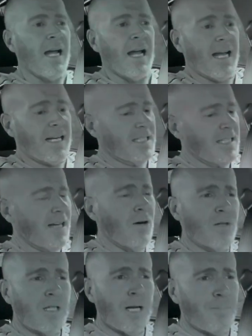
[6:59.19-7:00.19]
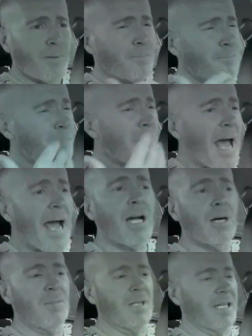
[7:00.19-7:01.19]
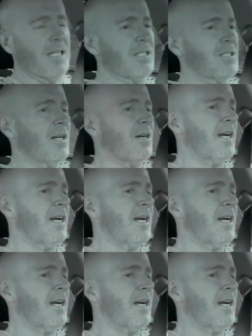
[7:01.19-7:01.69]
and it's held up impeccably. This car